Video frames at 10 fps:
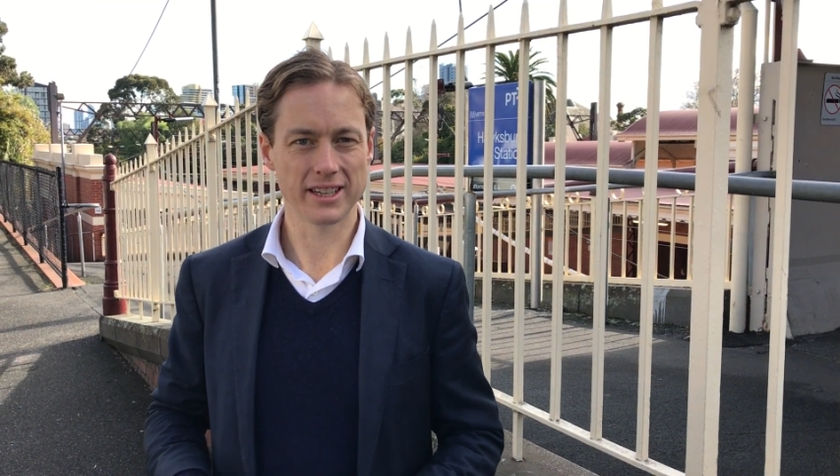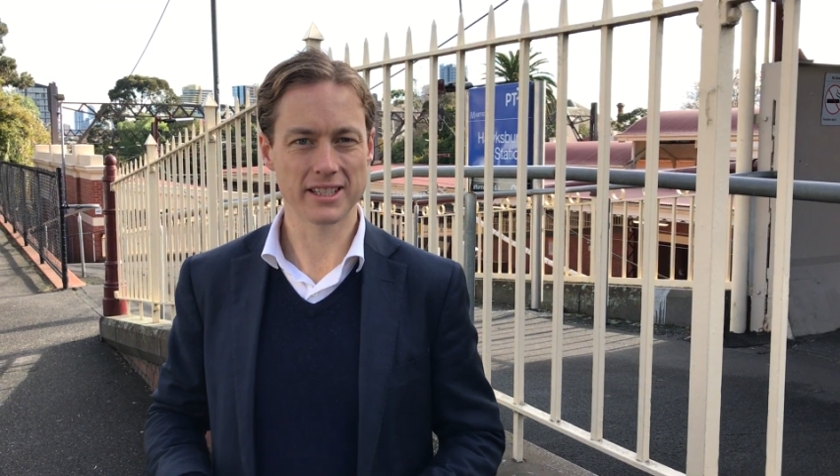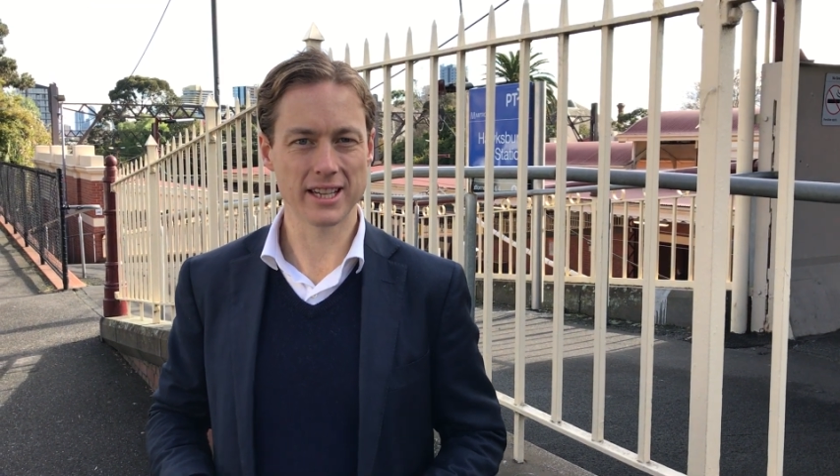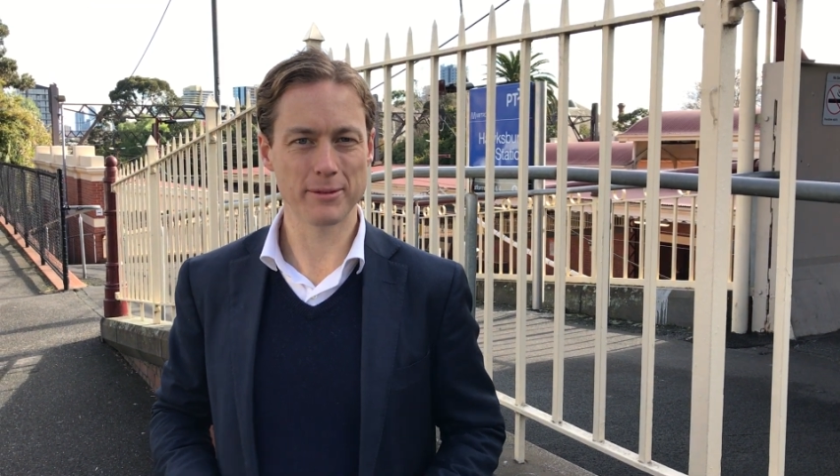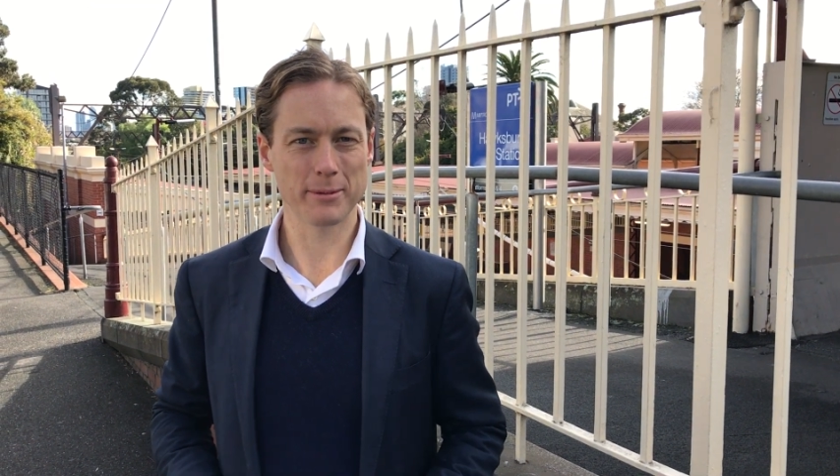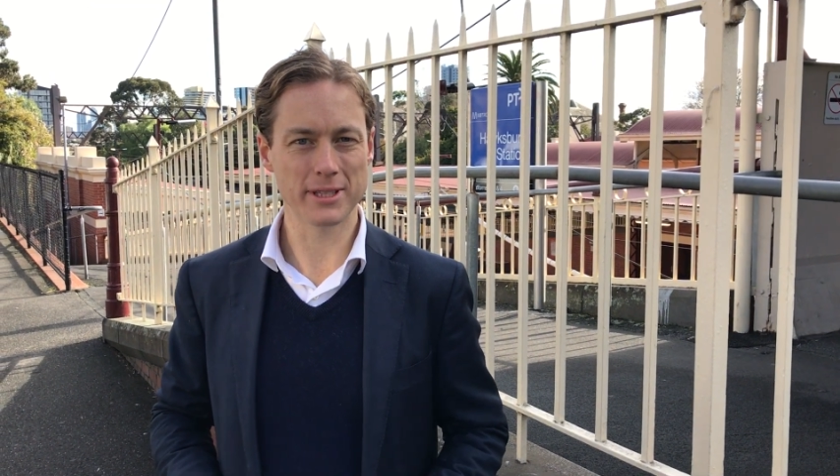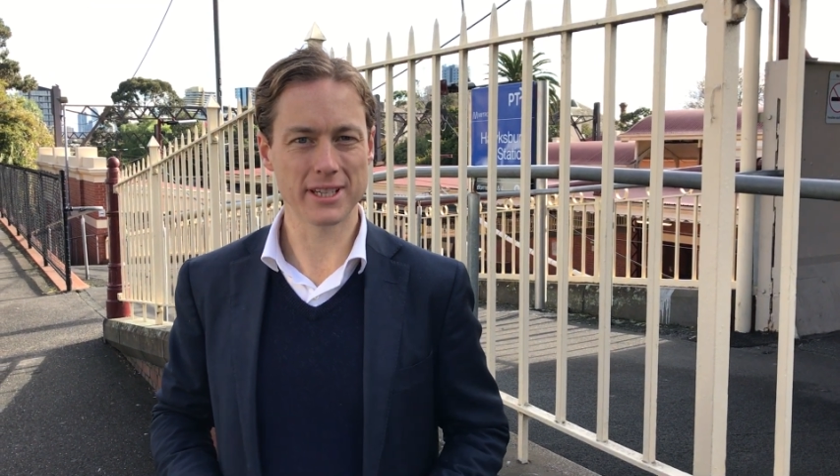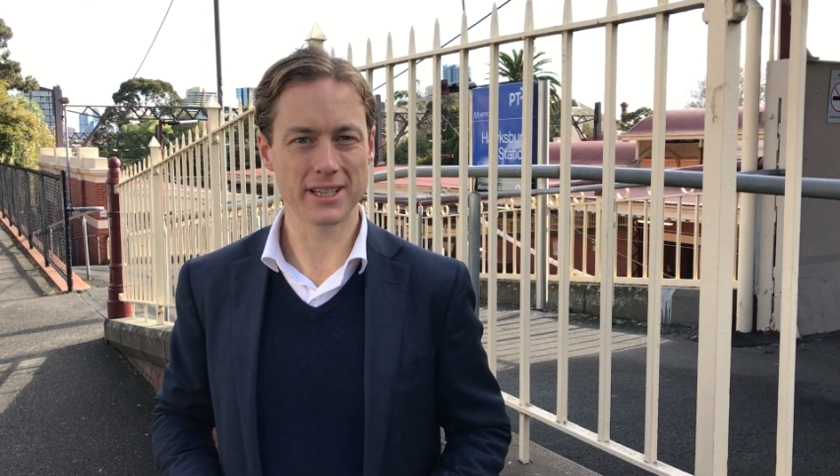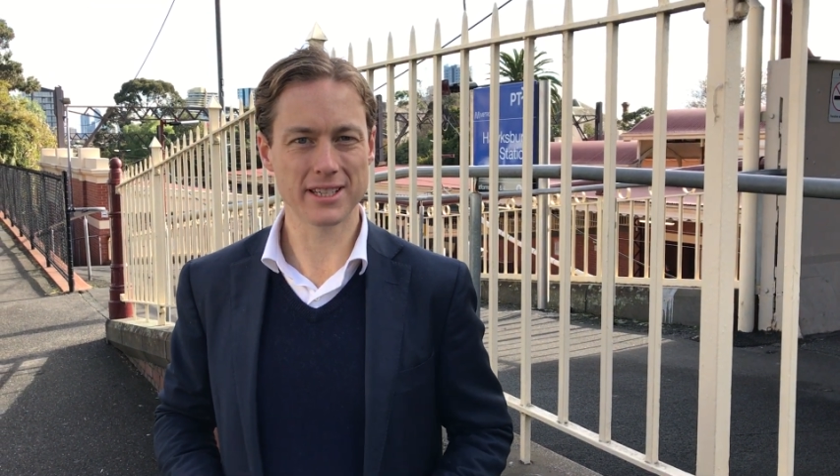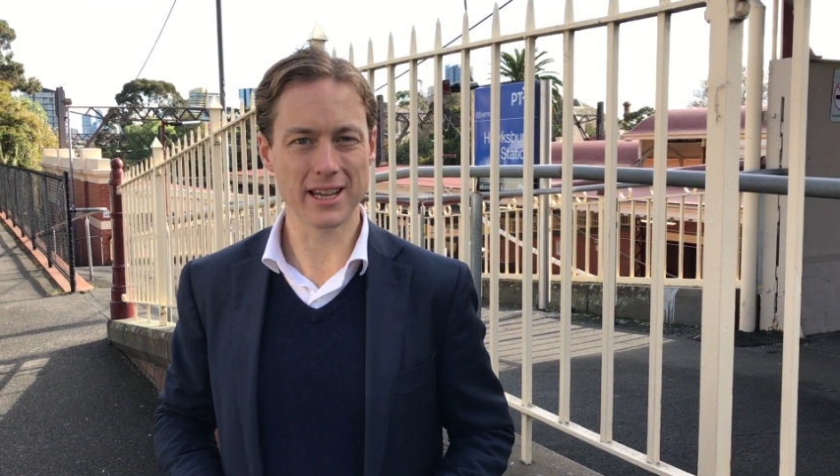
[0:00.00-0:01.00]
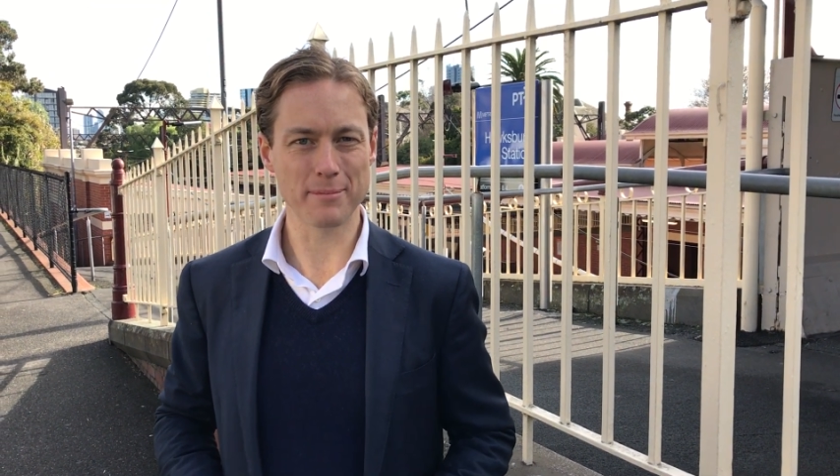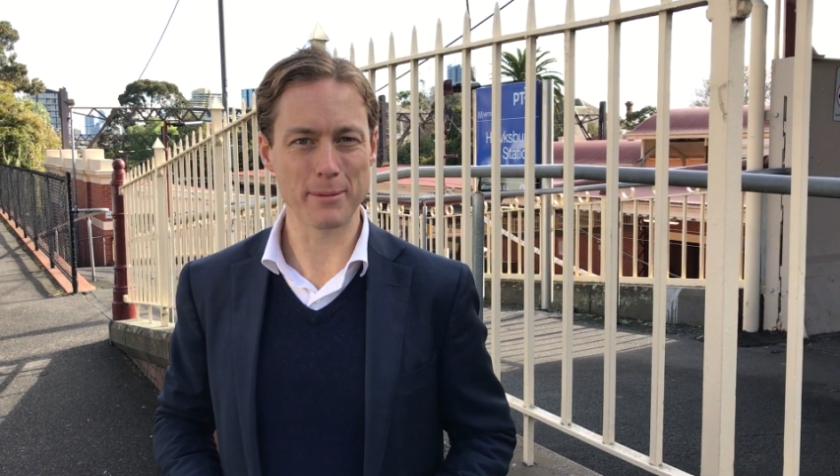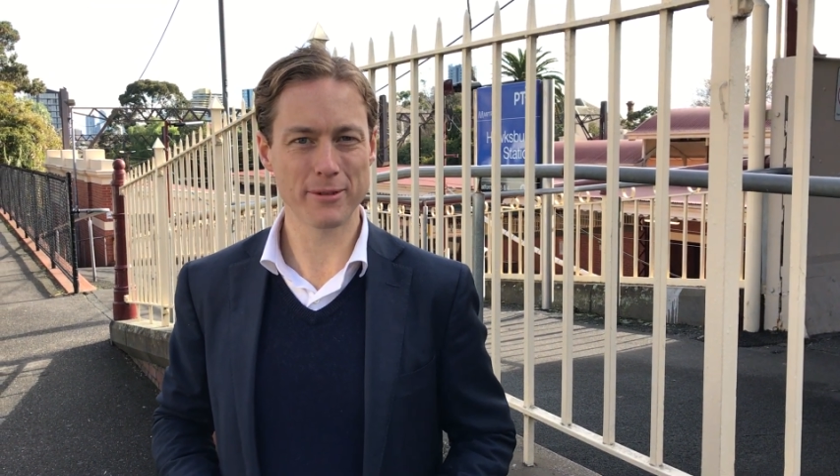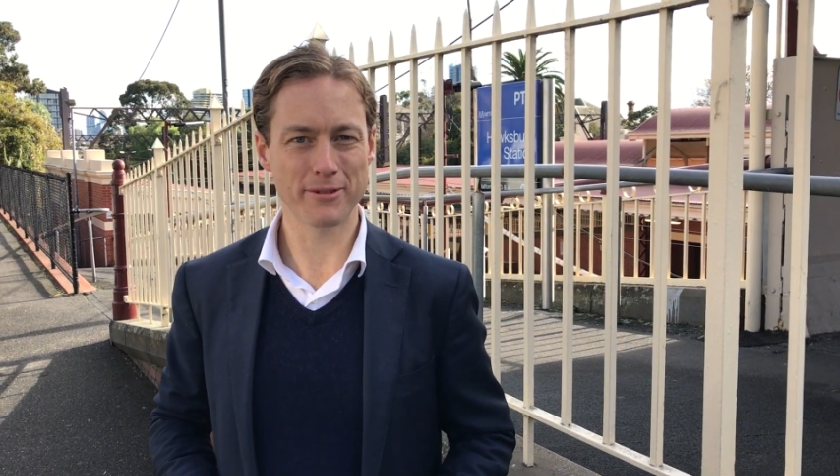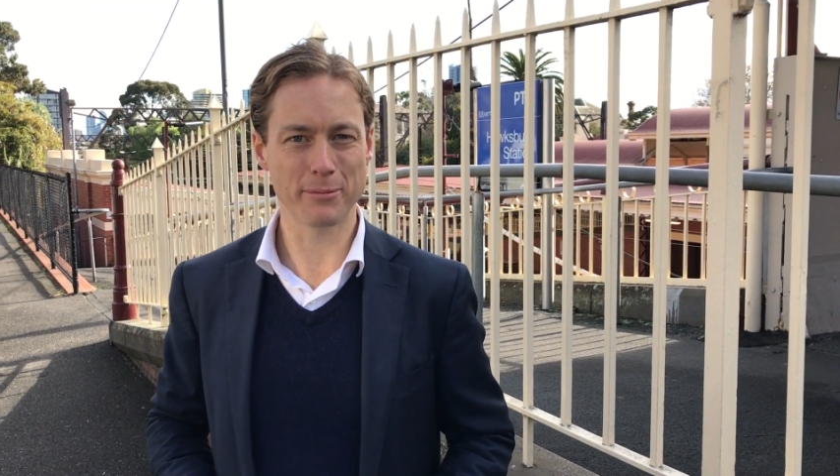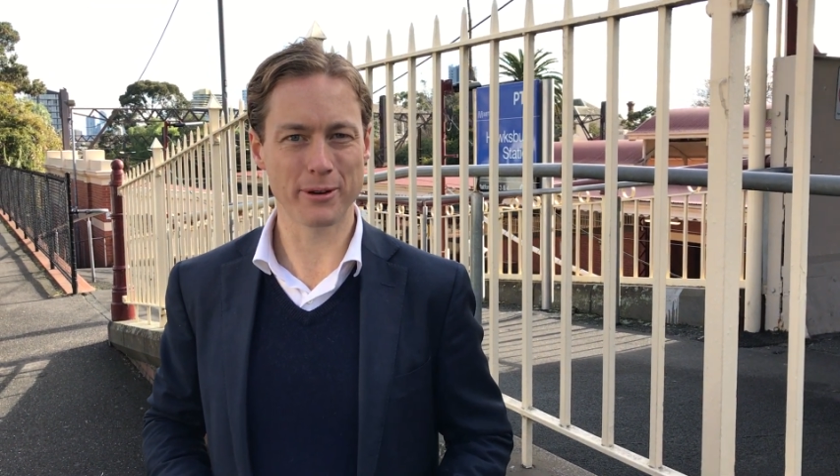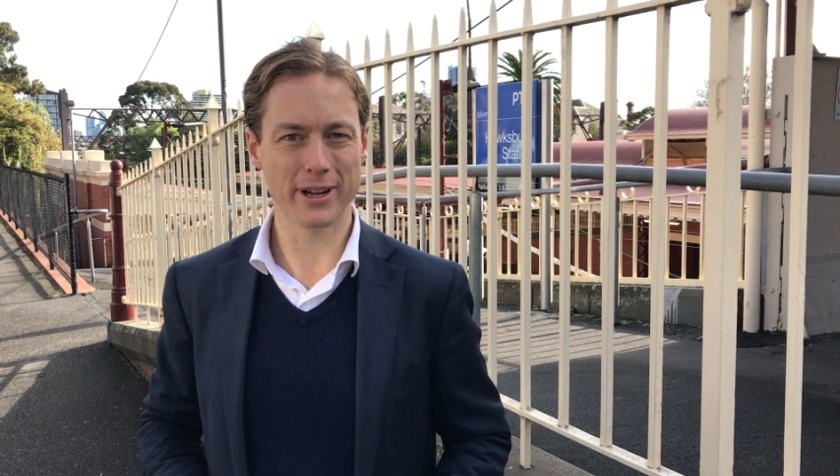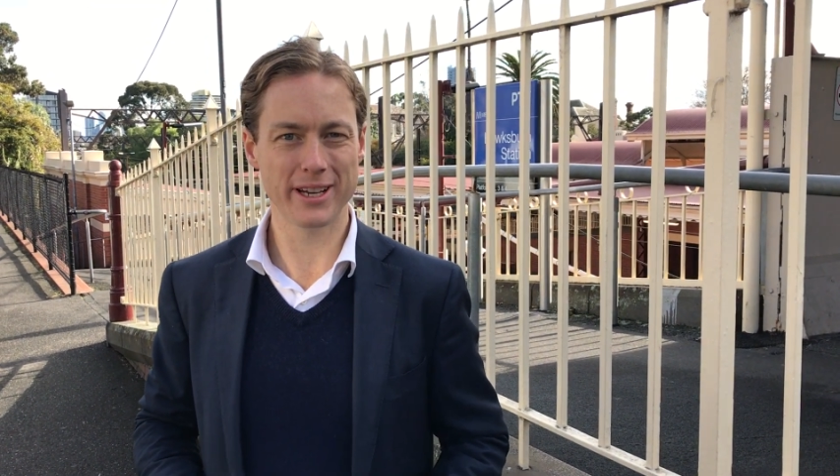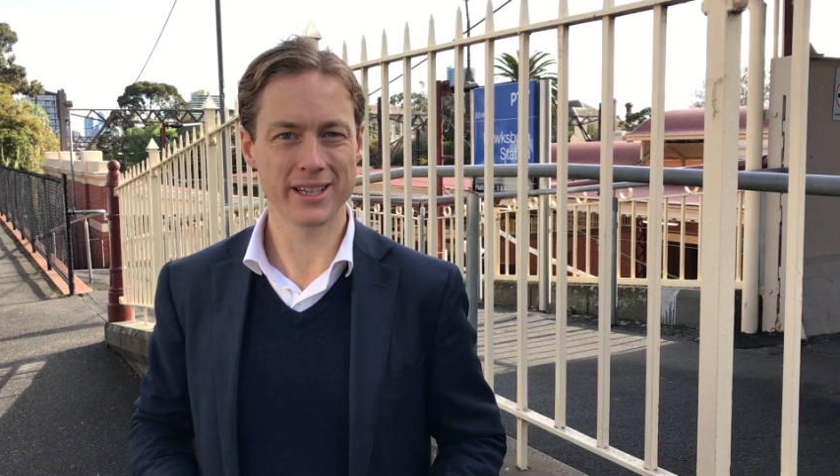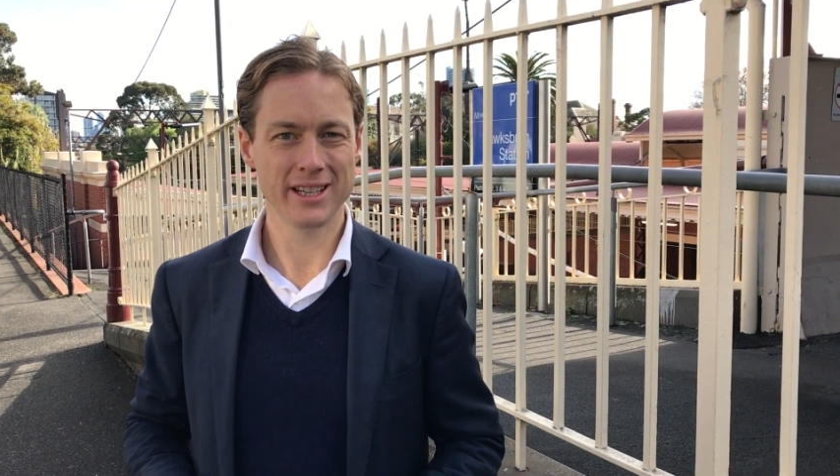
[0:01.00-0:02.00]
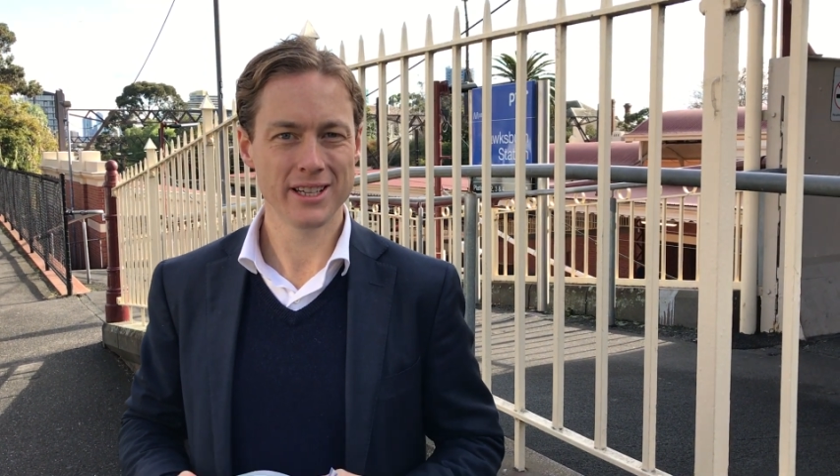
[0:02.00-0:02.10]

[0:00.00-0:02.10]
Hi, Sam Hibbins here, State Member for Prahran.